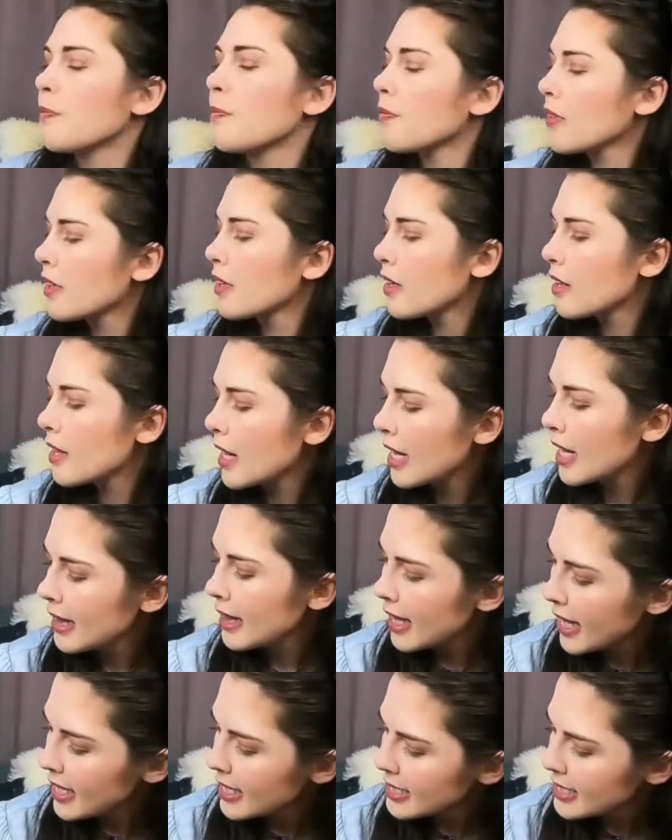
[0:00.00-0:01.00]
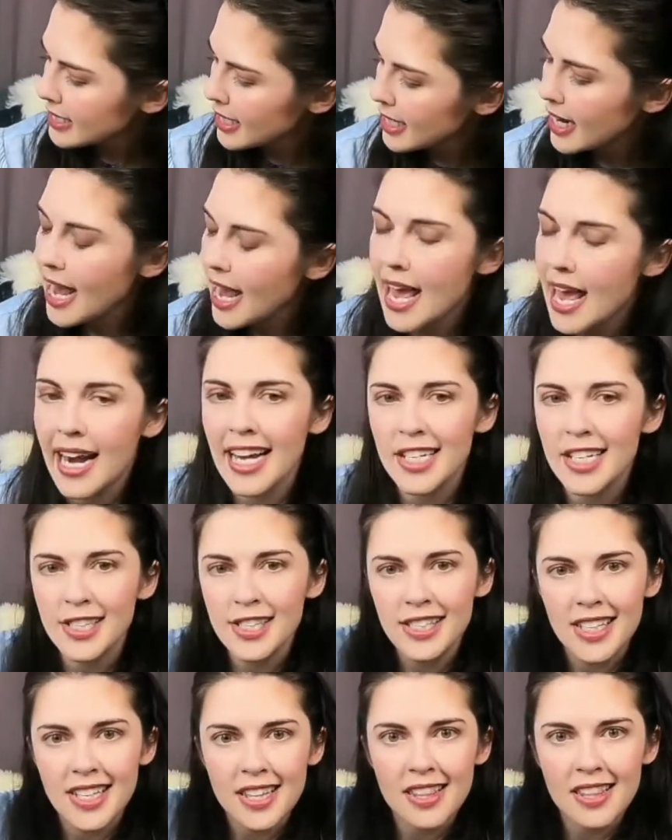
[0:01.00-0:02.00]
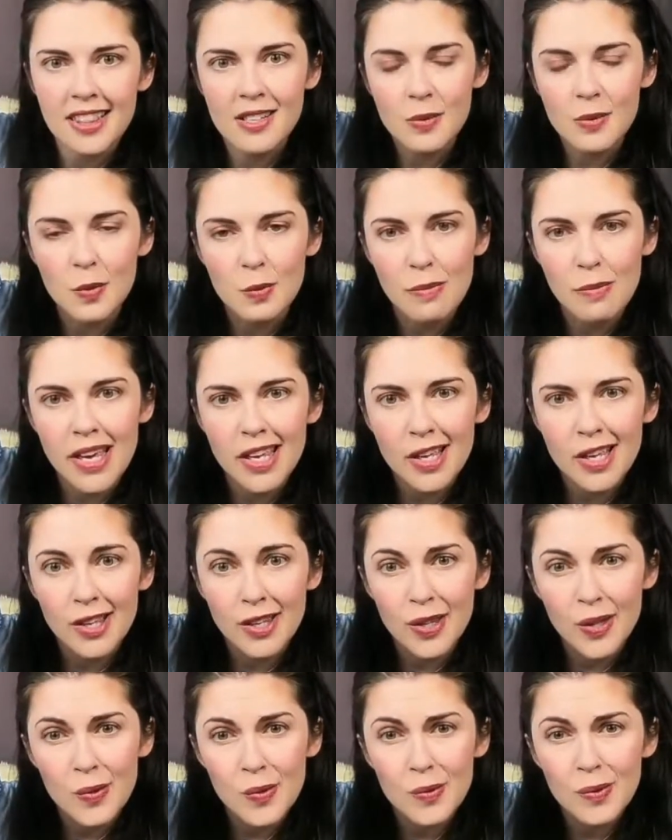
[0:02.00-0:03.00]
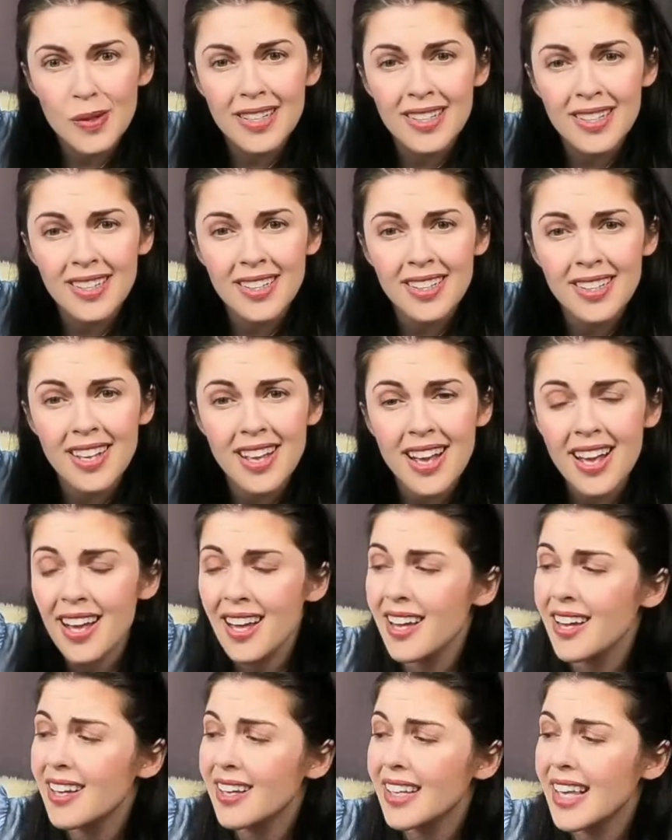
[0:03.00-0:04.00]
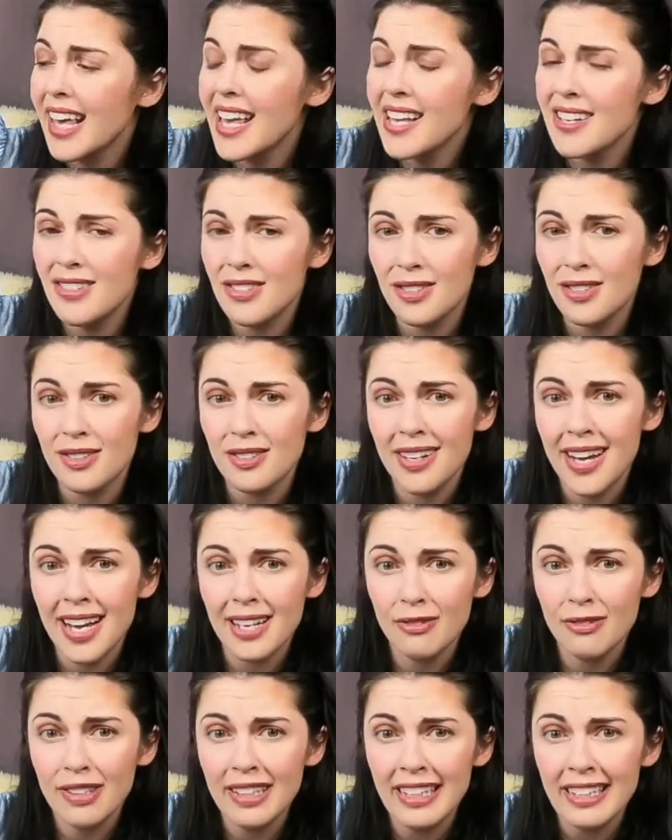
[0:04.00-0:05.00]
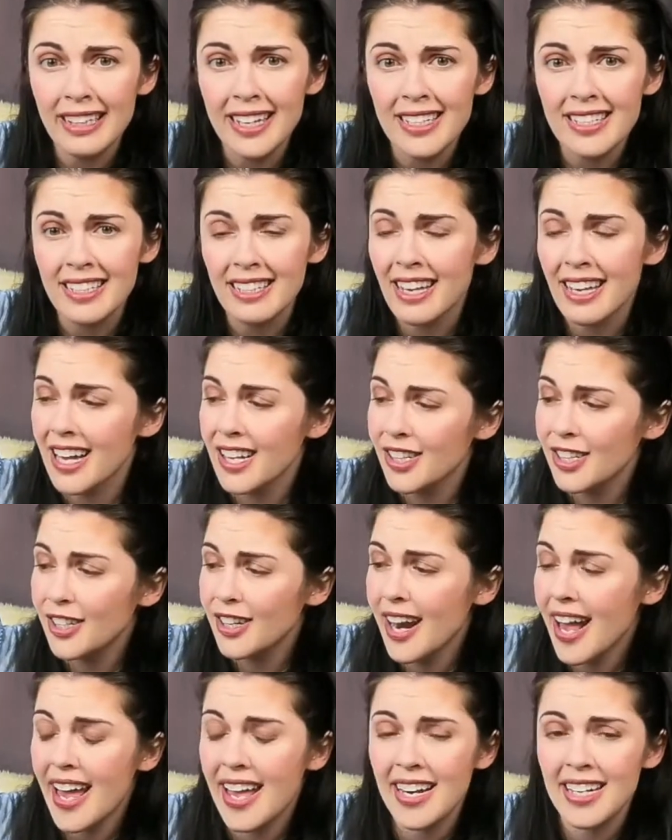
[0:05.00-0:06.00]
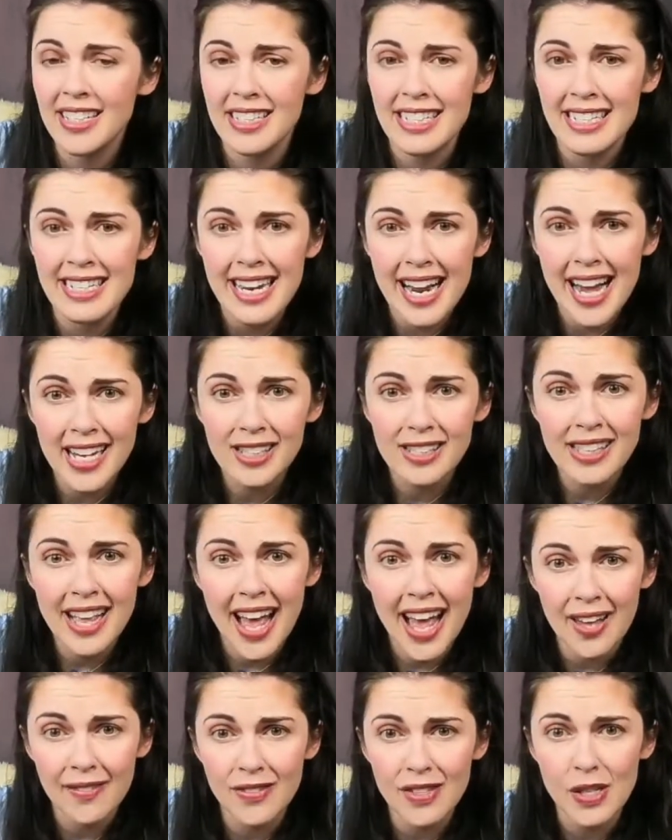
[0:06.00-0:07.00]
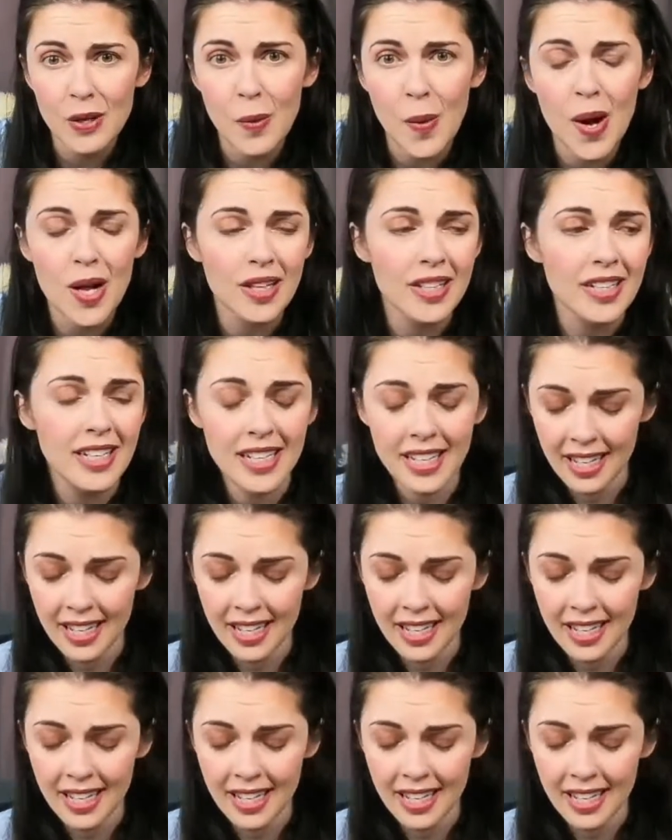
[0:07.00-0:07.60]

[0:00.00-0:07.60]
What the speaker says: That I liked it, and I just think that this will make a cute little candle. I really liked the color, and it's nice, hefty quality.